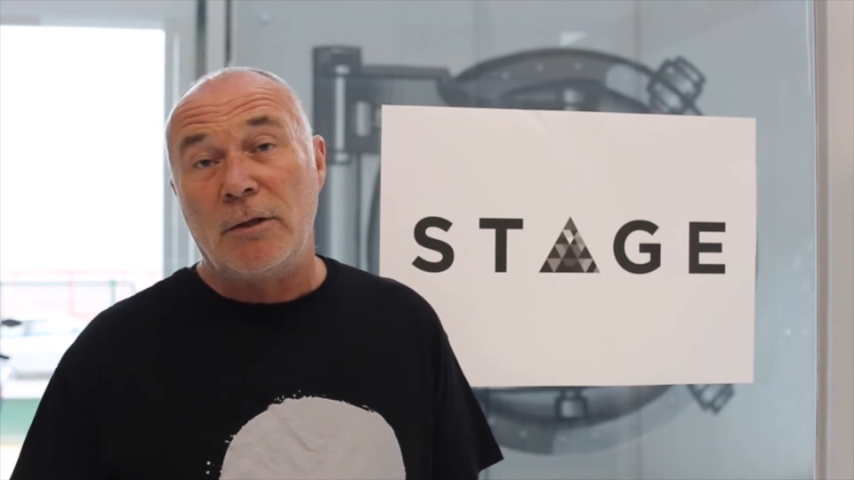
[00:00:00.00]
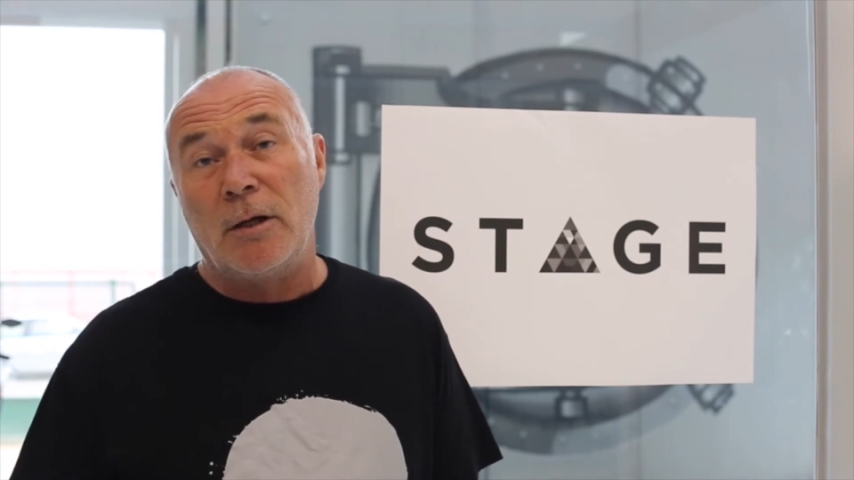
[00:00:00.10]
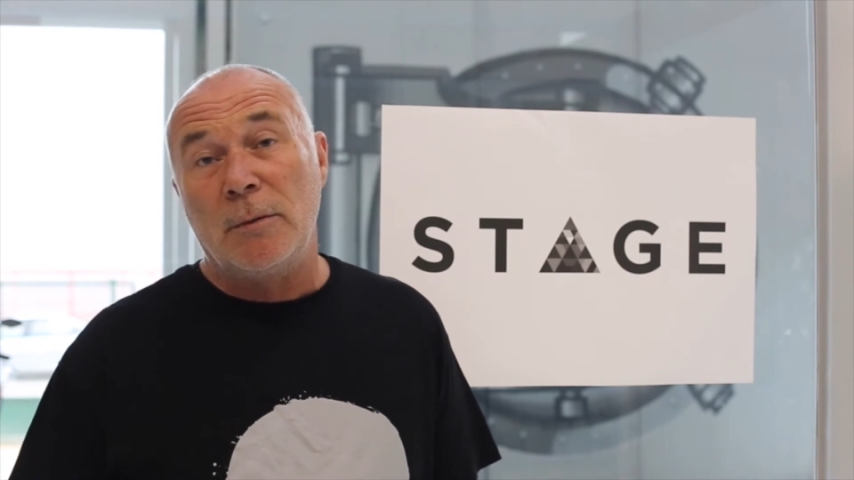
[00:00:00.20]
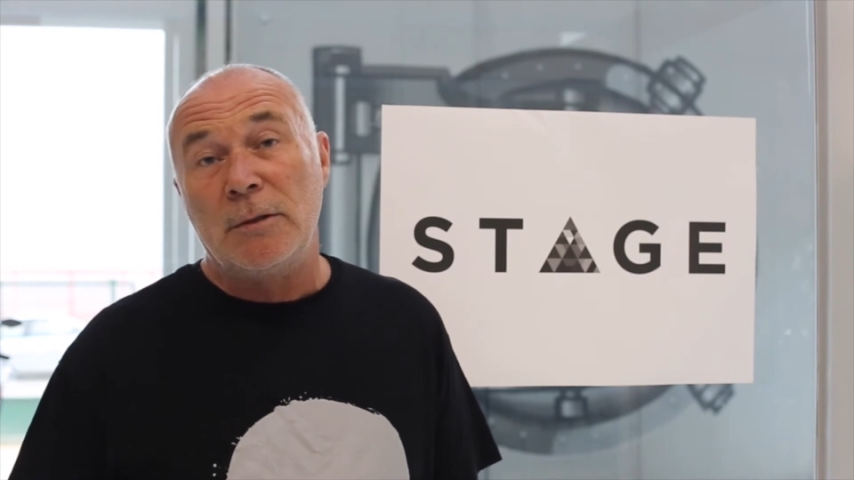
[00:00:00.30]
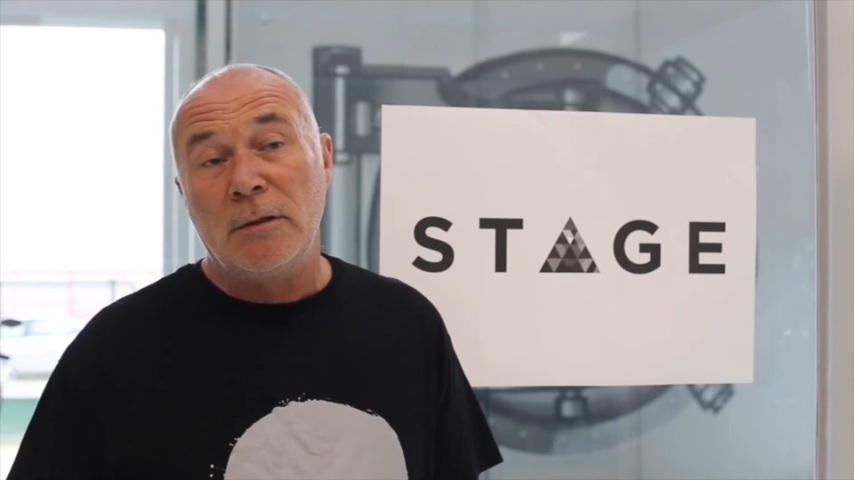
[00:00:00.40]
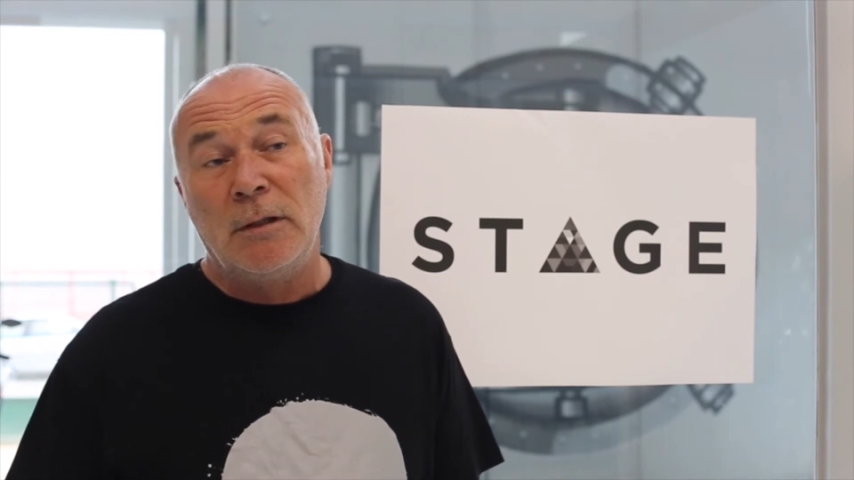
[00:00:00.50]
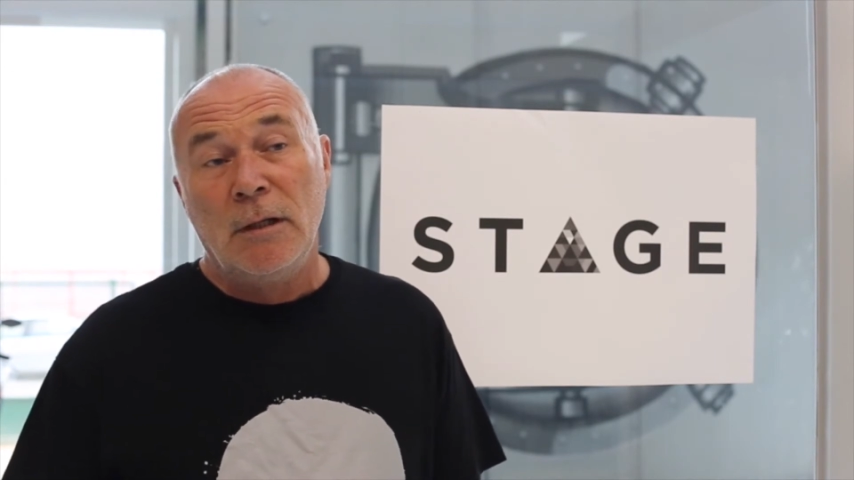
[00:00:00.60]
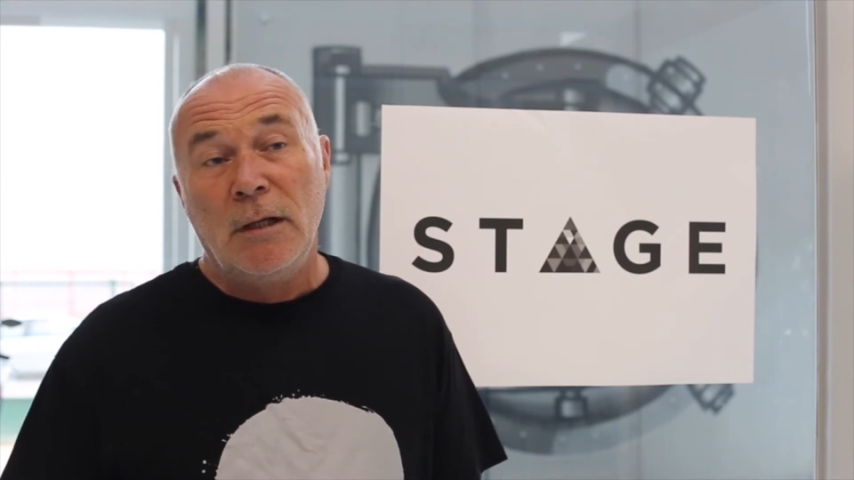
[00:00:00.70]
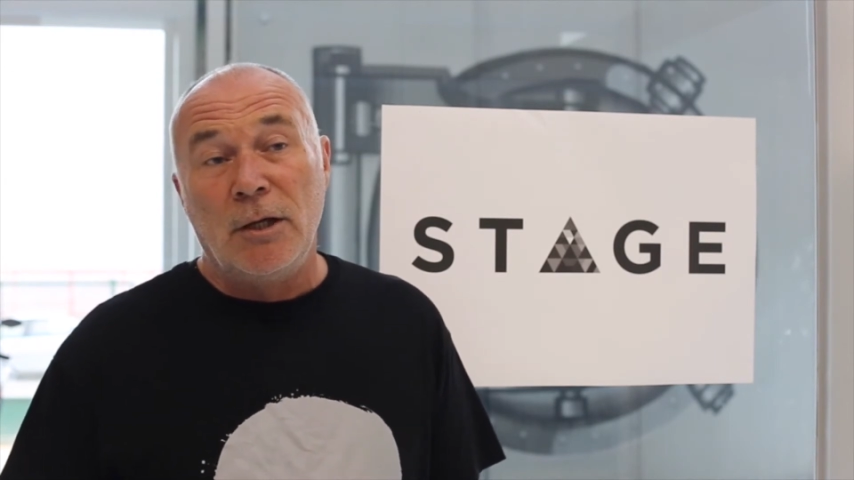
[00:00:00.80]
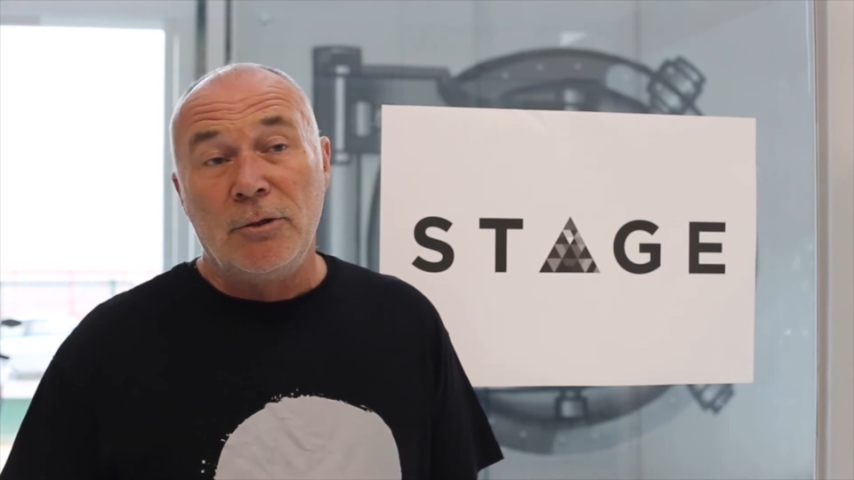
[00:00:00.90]

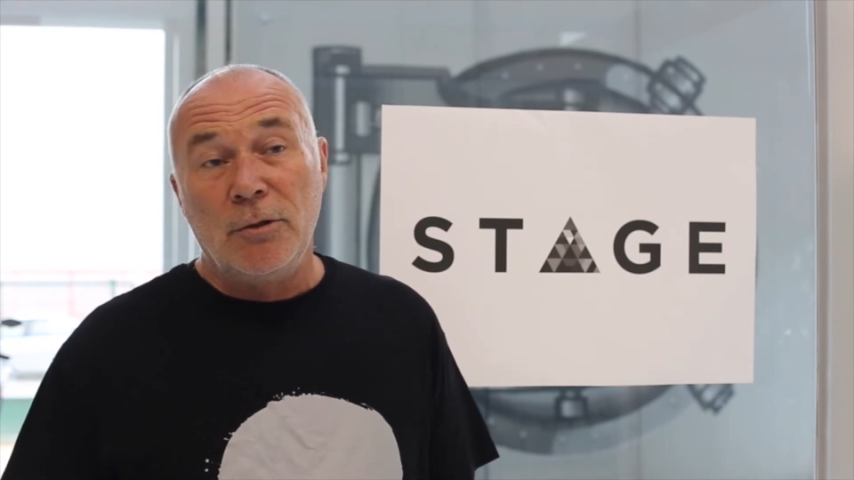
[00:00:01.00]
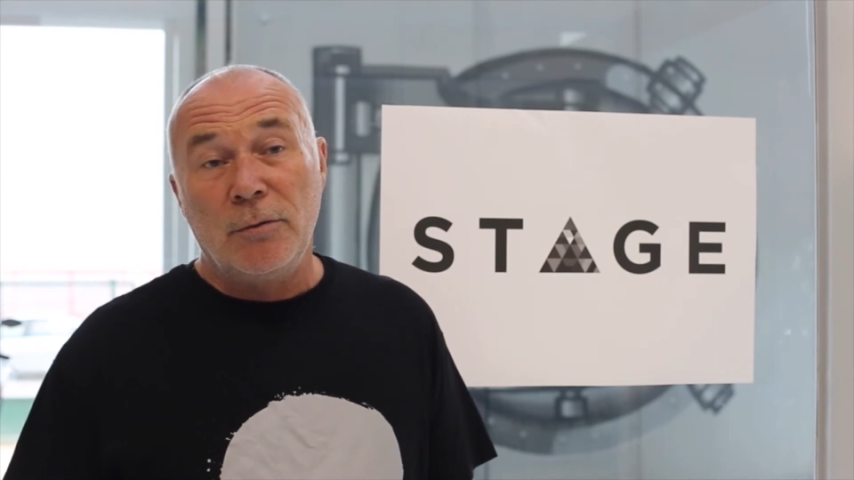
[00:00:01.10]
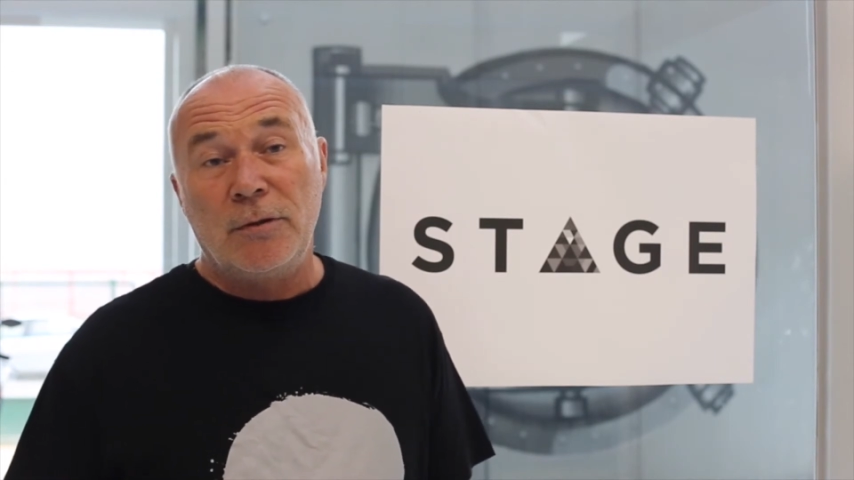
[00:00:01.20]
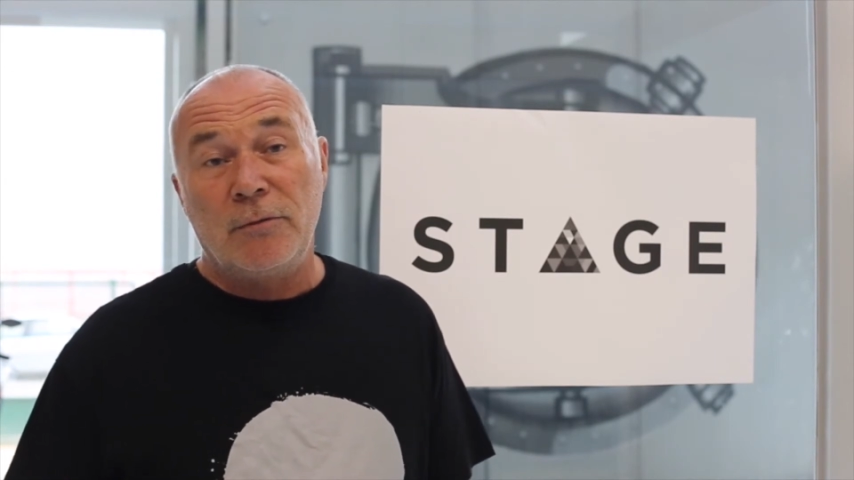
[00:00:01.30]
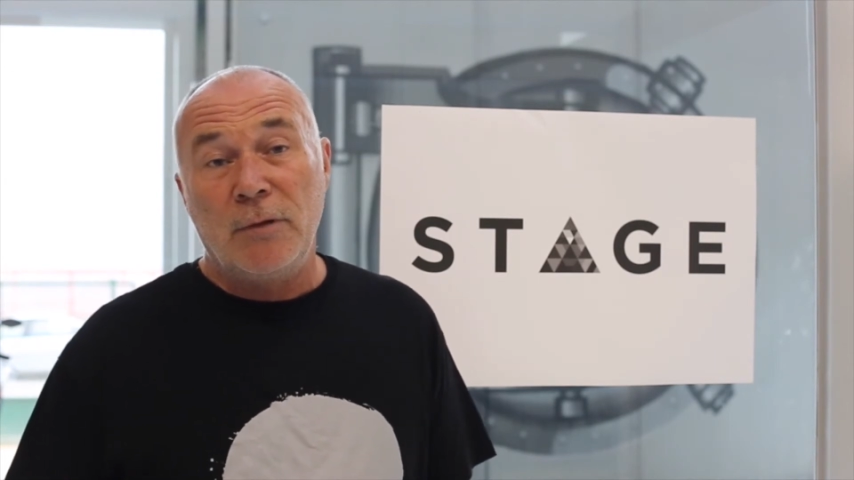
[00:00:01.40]
and youth